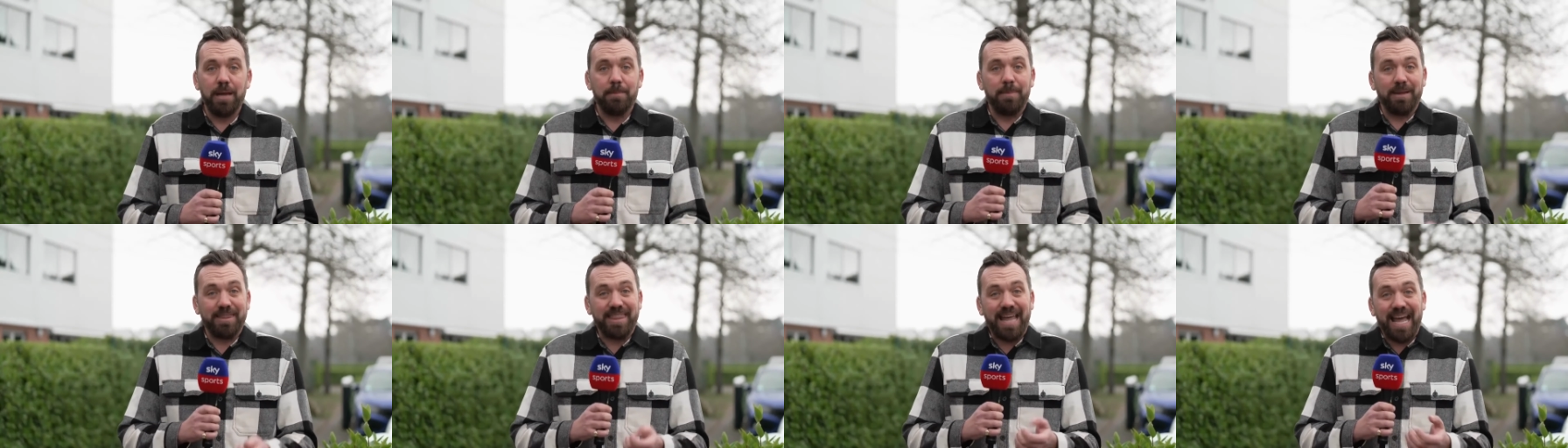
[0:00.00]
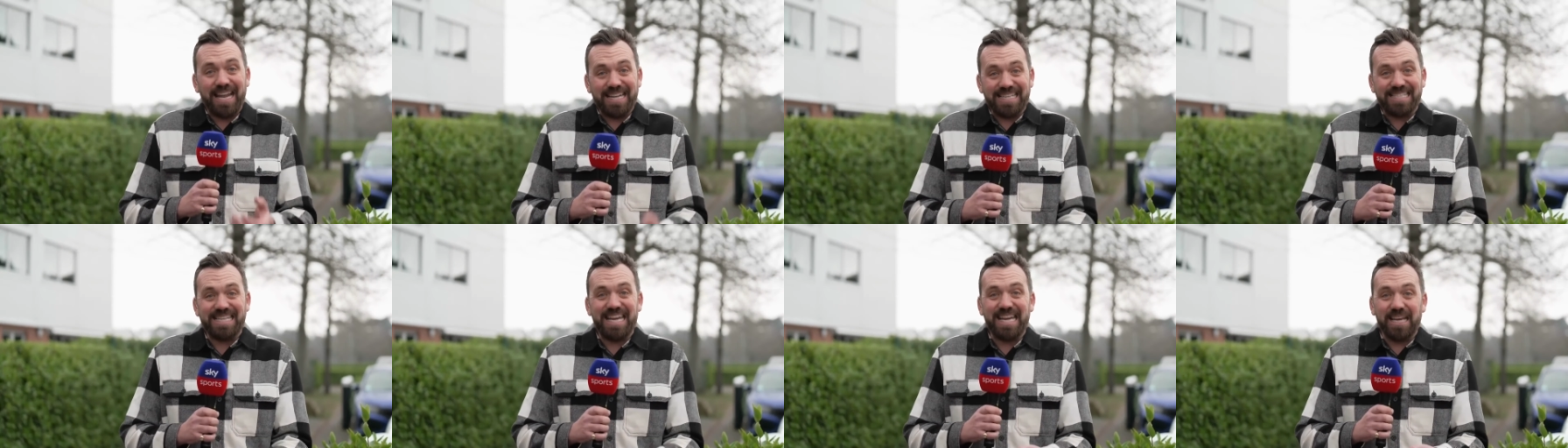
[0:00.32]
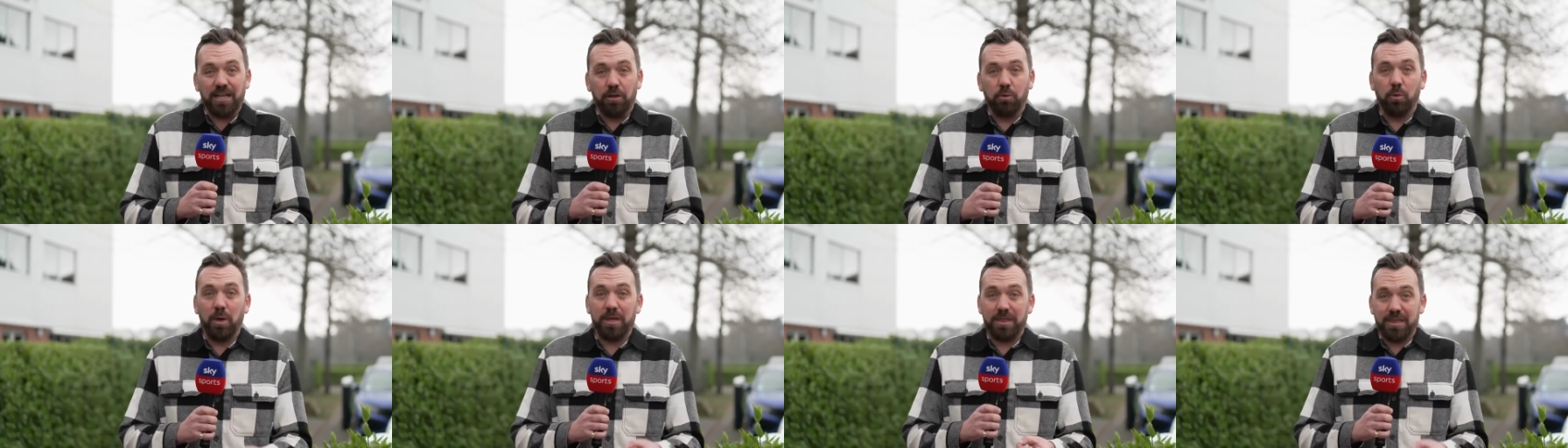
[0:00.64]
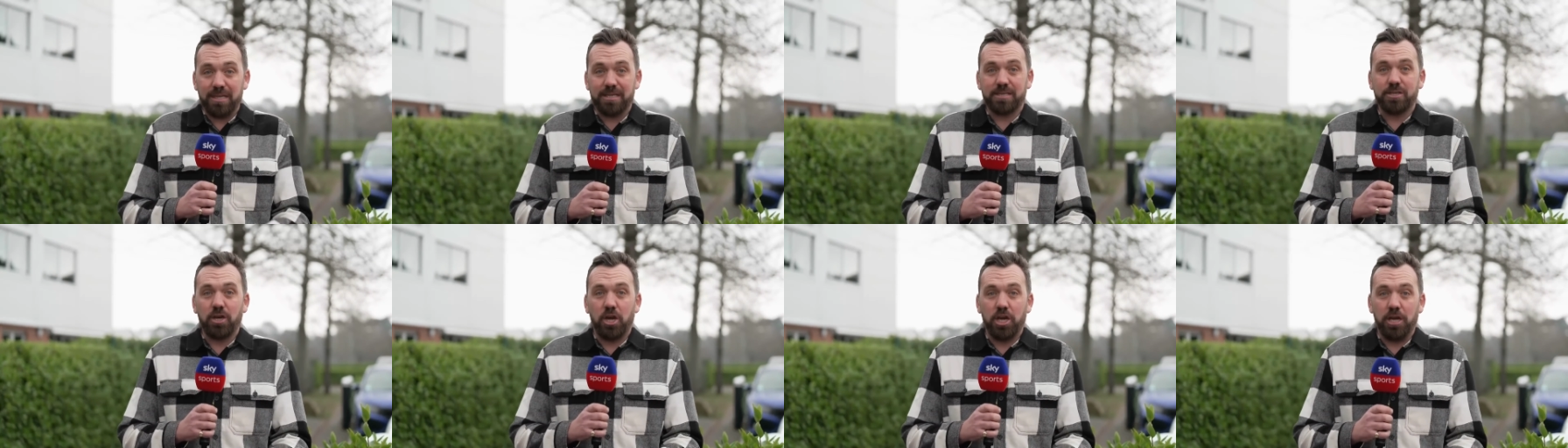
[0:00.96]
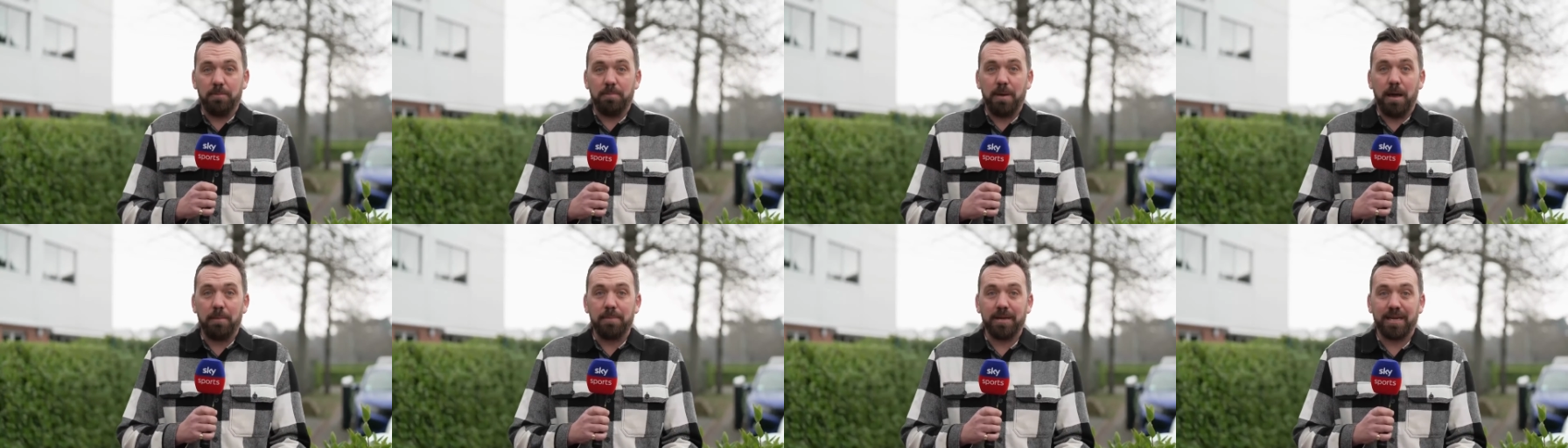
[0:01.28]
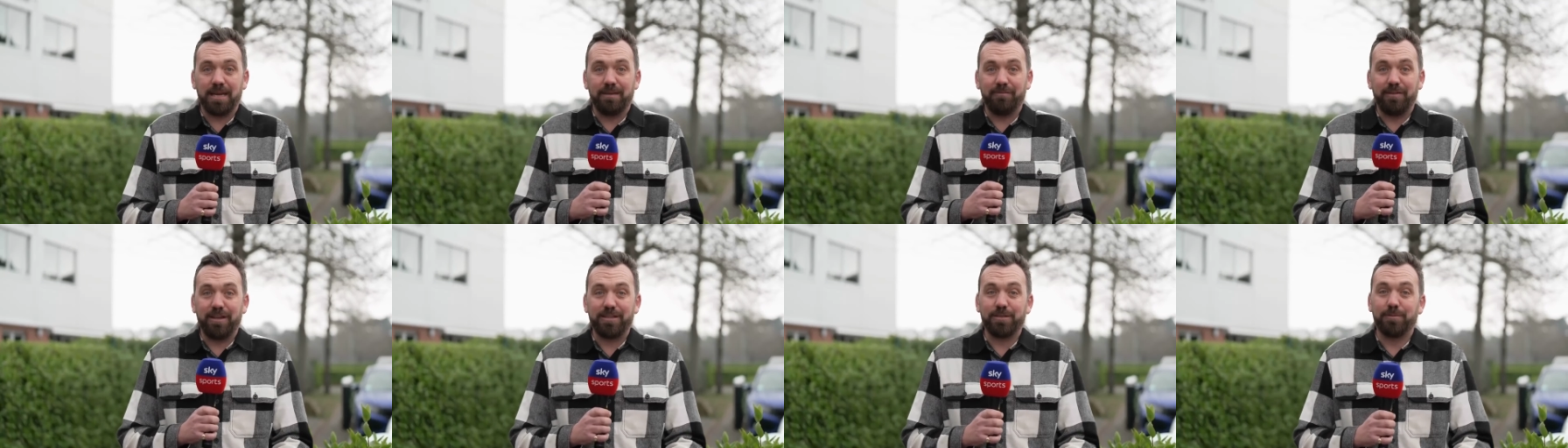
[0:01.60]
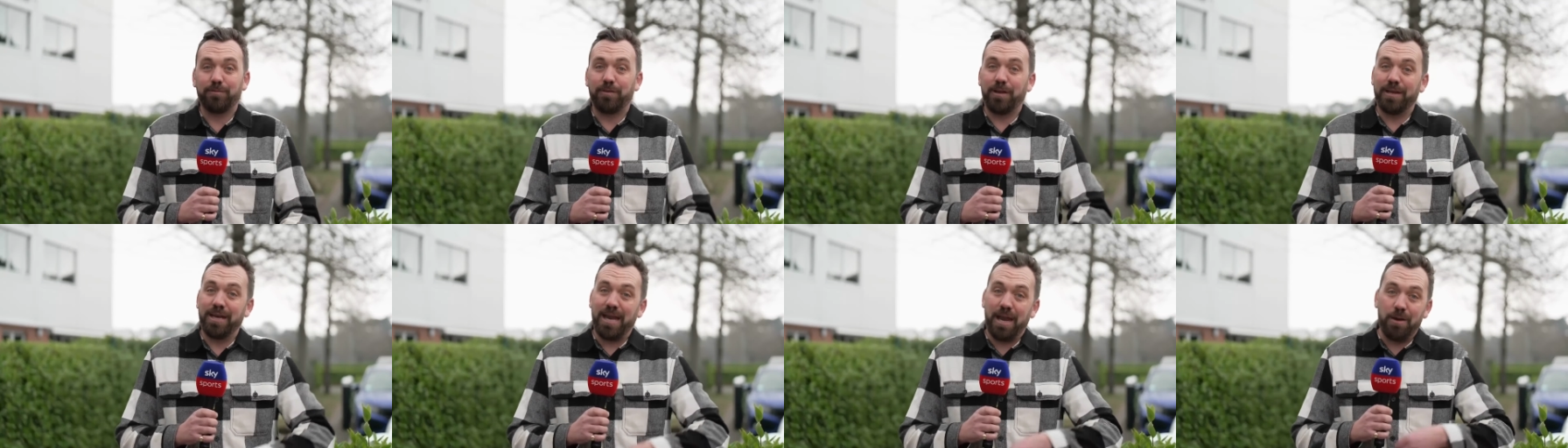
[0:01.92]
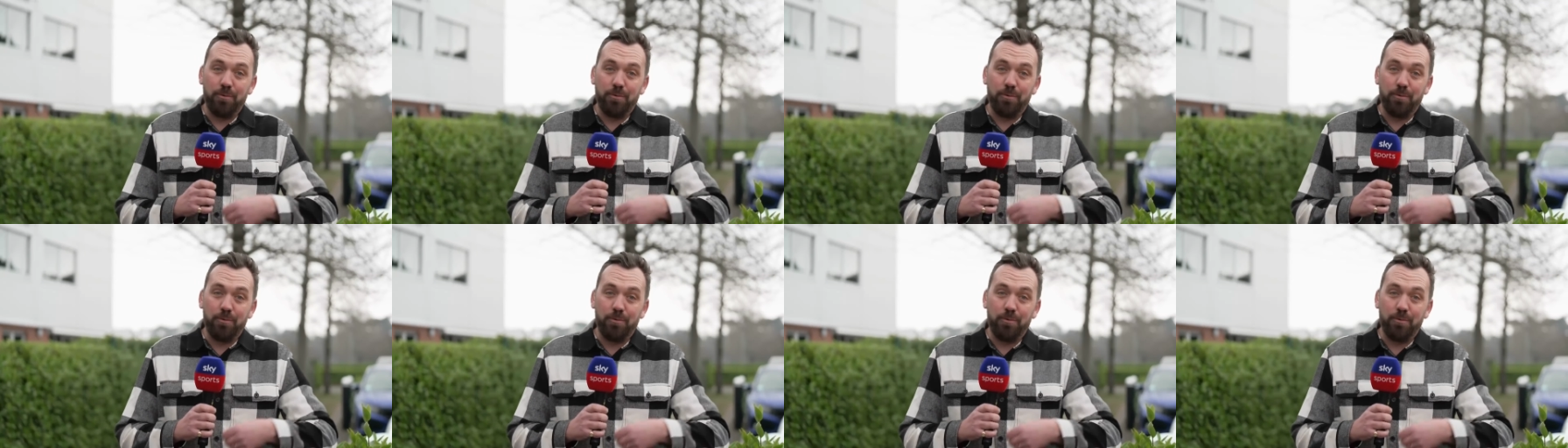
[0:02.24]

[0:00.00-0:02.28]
But that deal with the Saudi Public Investment Fund,